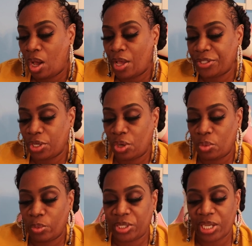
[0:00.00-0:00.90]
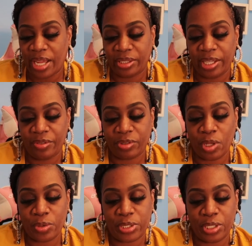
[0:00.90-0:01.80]
Also, wish I lived
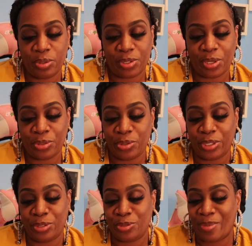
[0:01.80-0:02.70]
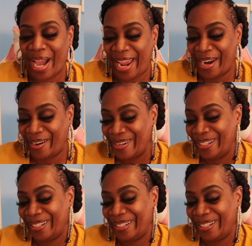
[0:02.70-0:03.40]
close to you so you could do my hair.